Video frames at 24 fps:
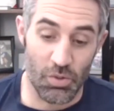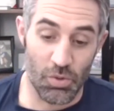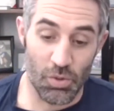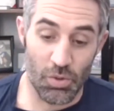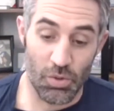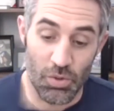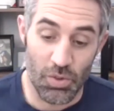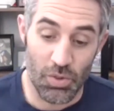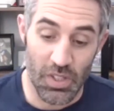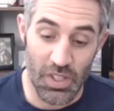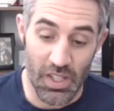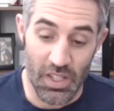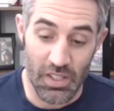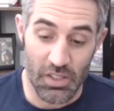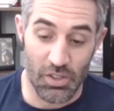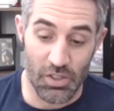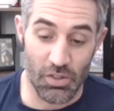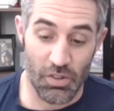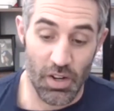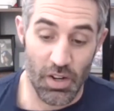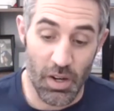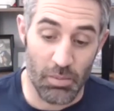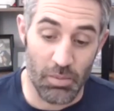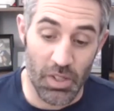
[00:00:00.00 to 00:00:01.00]
through the
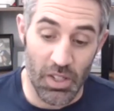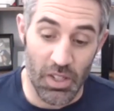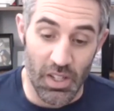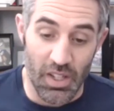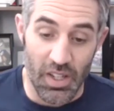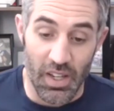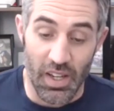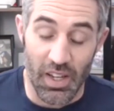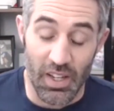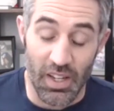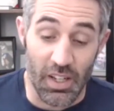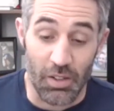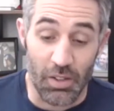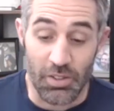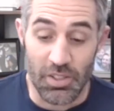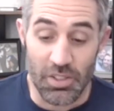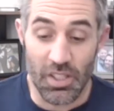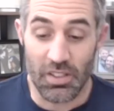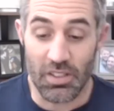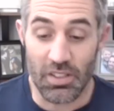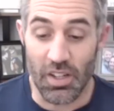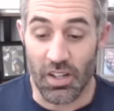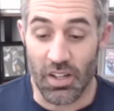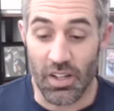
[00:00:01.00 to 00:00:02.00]
Instagram and now
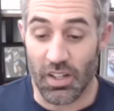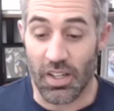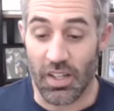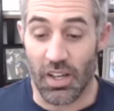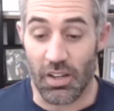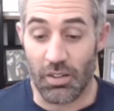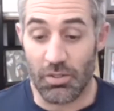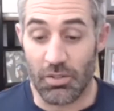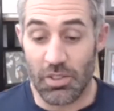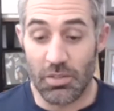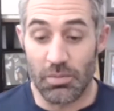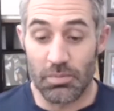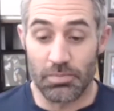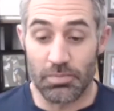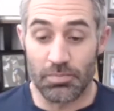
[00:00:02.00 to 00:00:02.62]
TikTok accounts